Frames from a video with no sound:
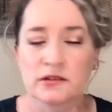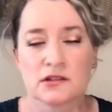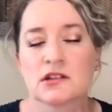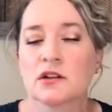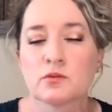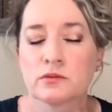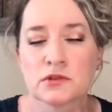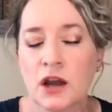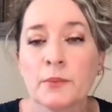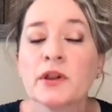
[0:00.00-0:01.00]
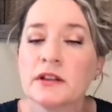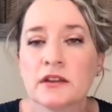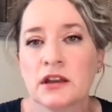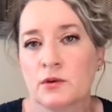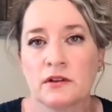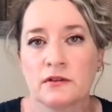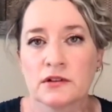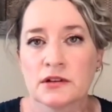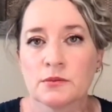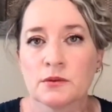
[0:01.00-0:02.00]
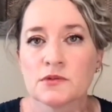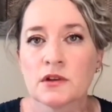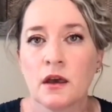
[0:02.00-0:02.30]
that's going to completely get rid of their symptoms.